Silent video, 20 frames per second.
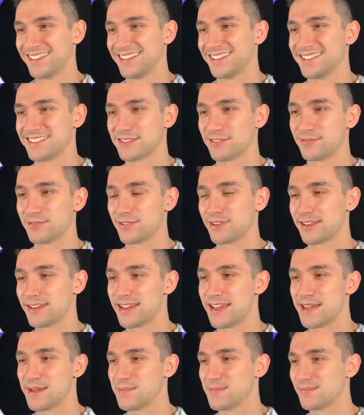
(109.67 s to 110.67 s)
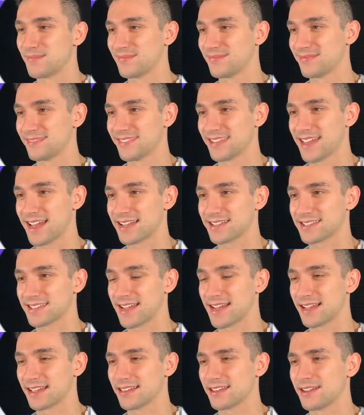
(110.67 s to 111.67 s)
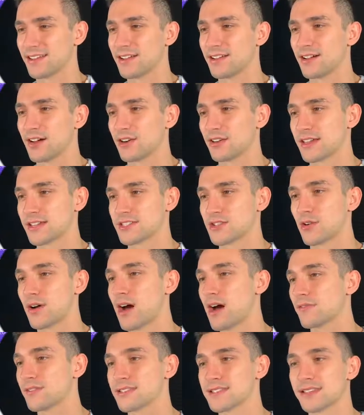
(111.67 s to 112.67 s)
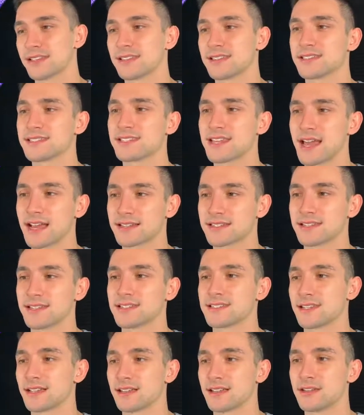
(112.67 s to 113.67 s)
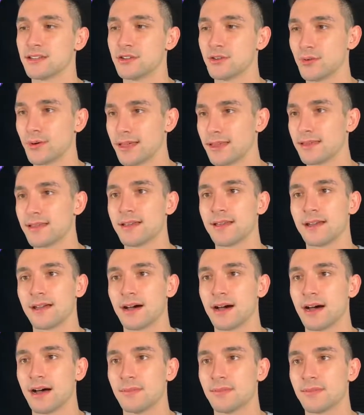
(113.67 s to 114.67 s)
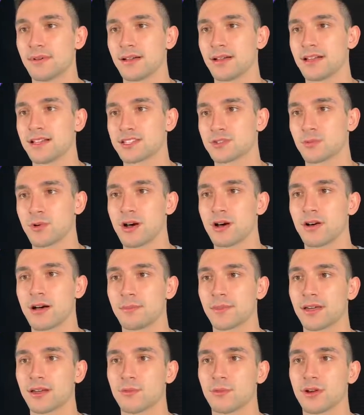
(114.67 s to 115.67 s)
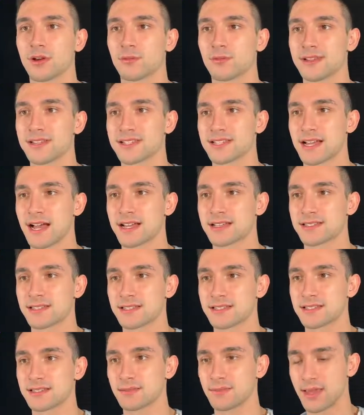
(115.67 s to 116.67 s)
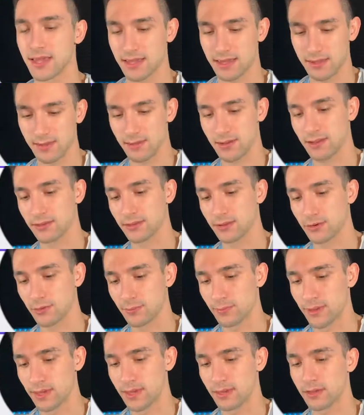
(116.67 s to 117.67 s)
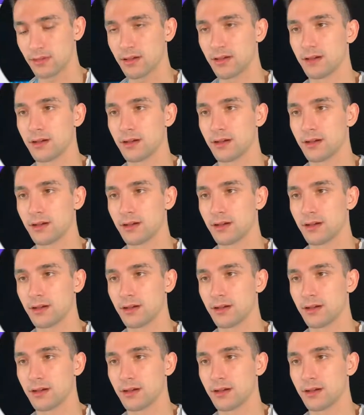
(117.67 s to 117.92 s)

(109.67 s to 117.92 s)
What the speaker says: It's a funny name, Catsack. Okay, so obviously this text isn't going to do it. As well, I'm going to want to resize this to make it a little bit,